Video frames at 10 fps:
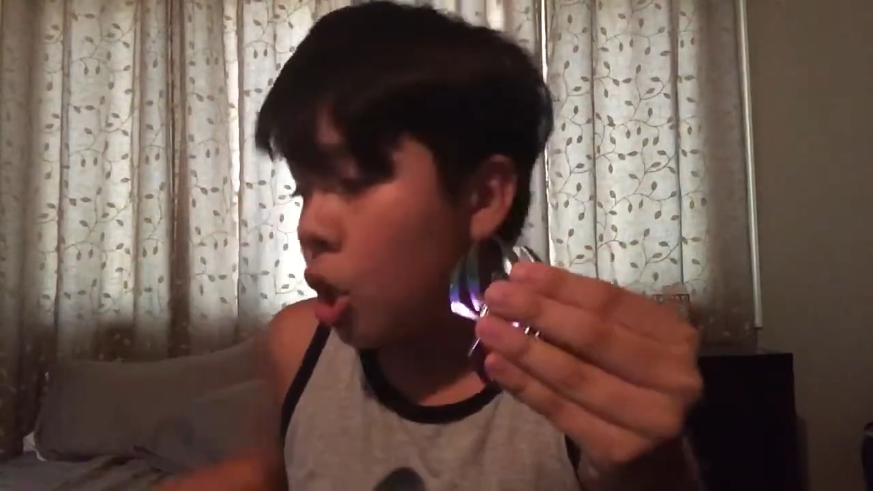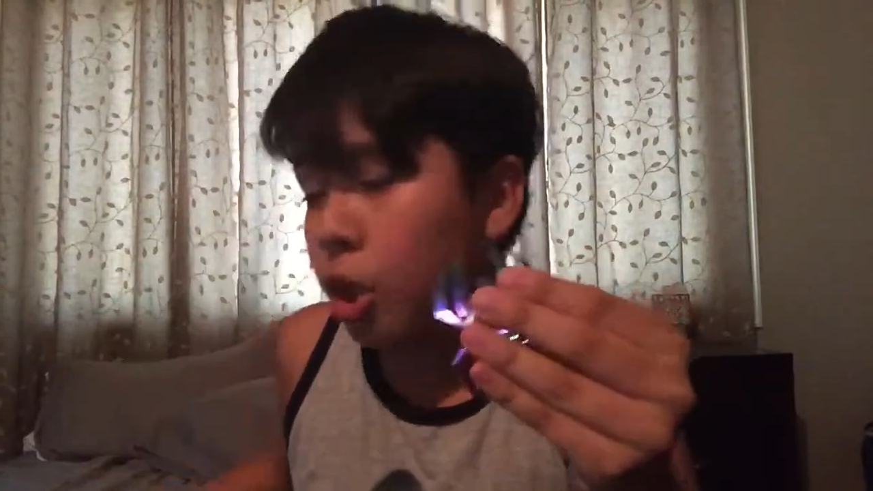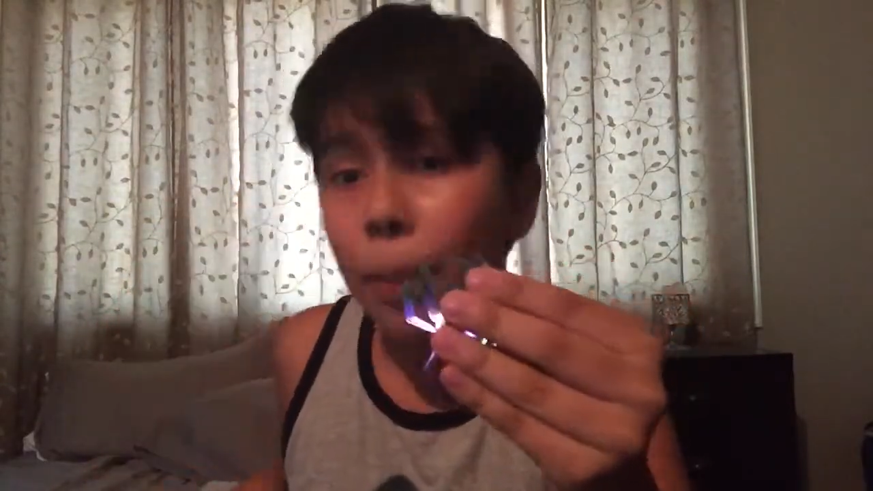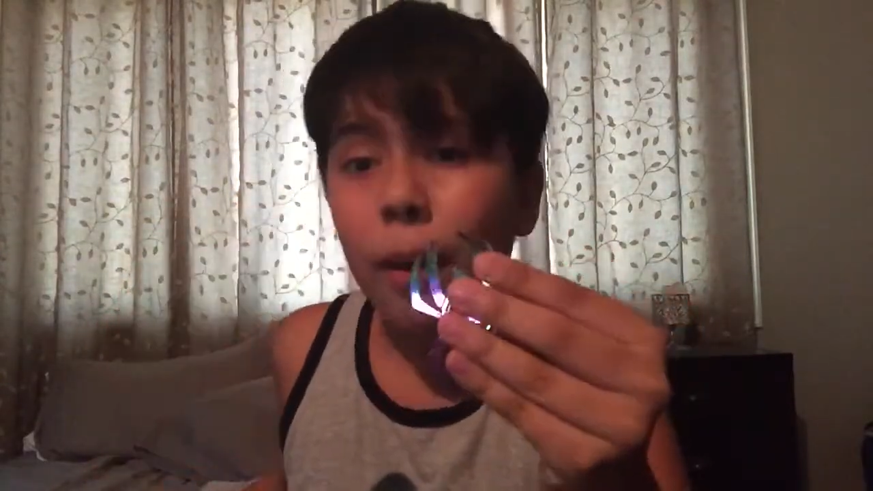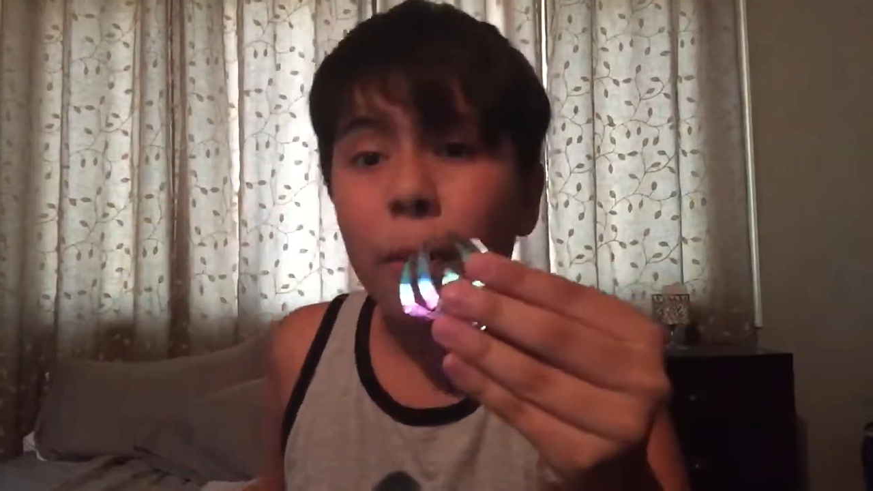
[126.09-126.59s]
The
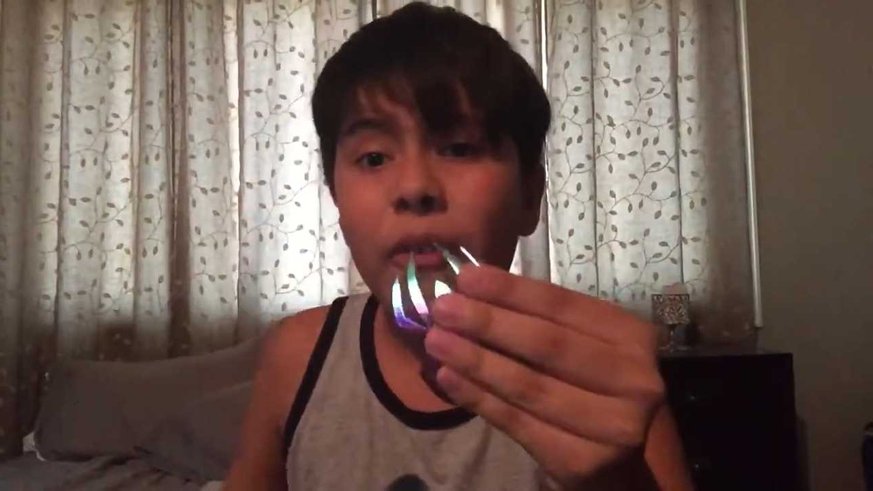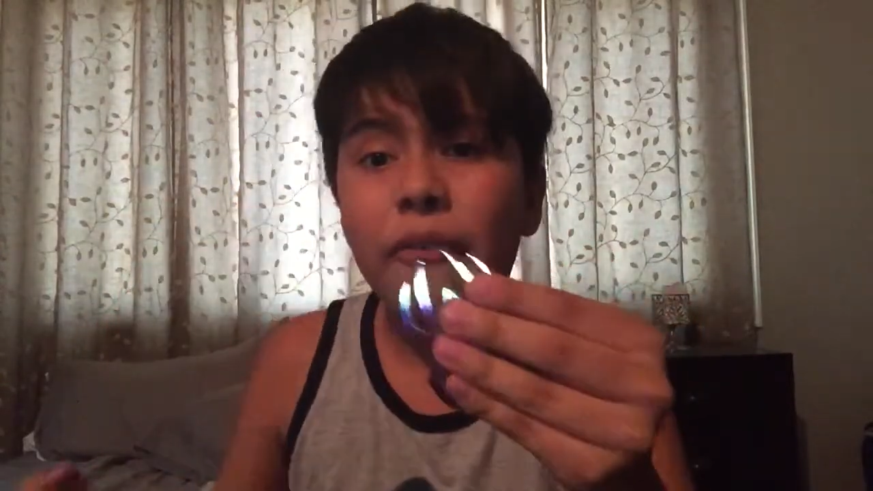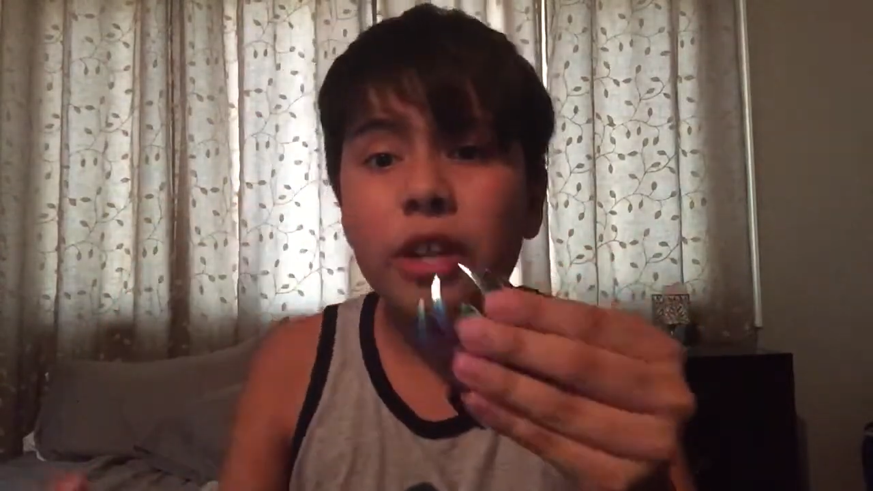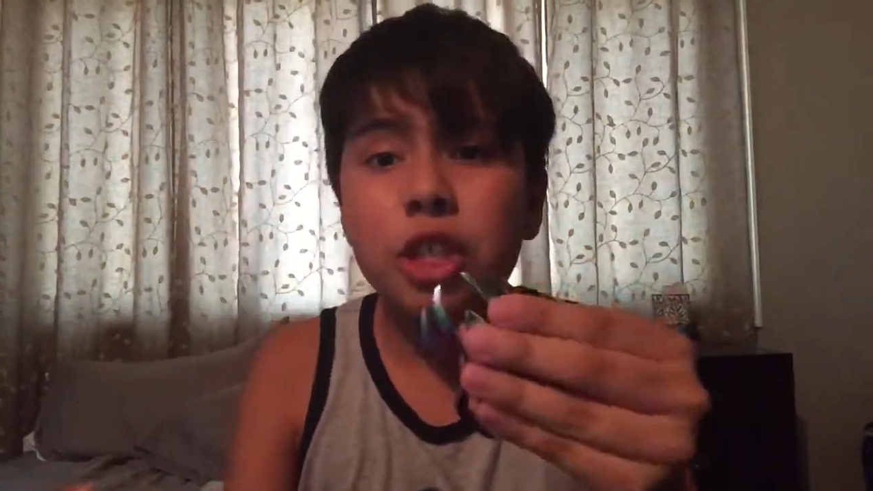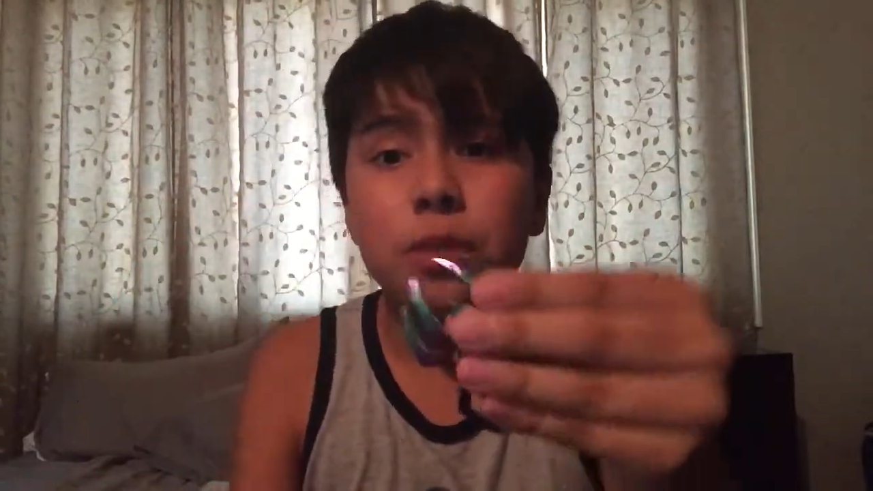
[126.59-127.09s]
purple
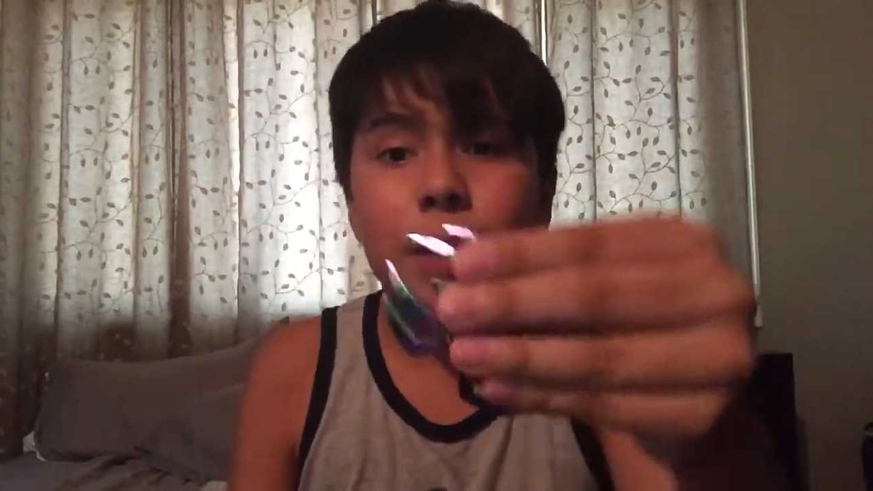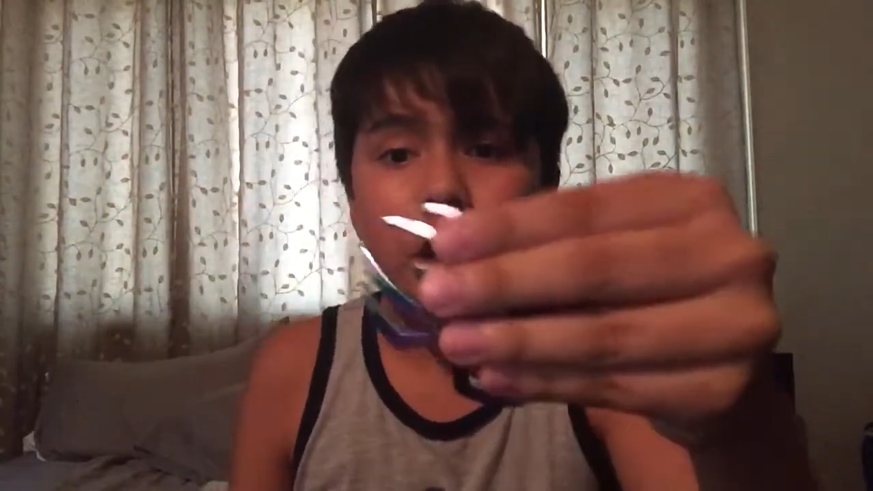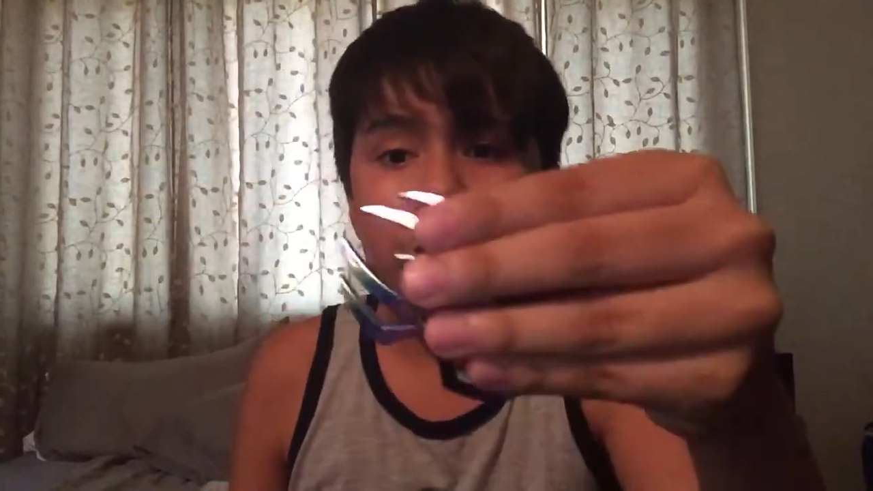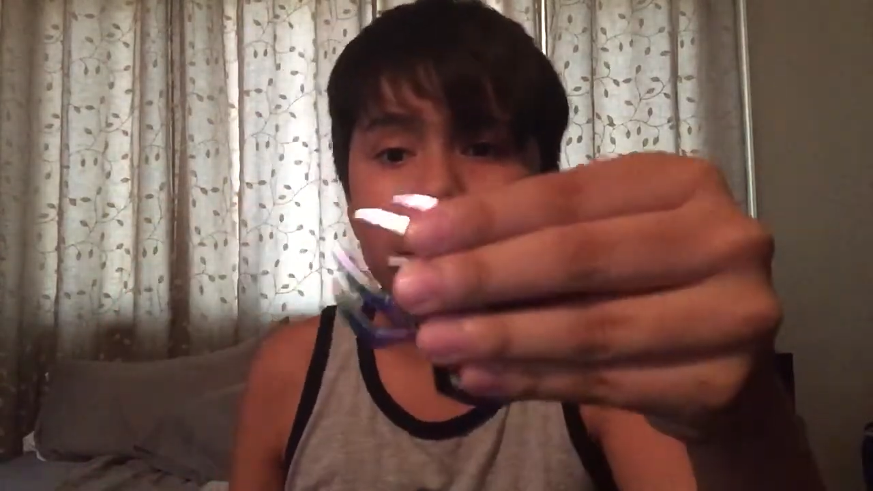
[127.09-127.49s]
fidget spinner. The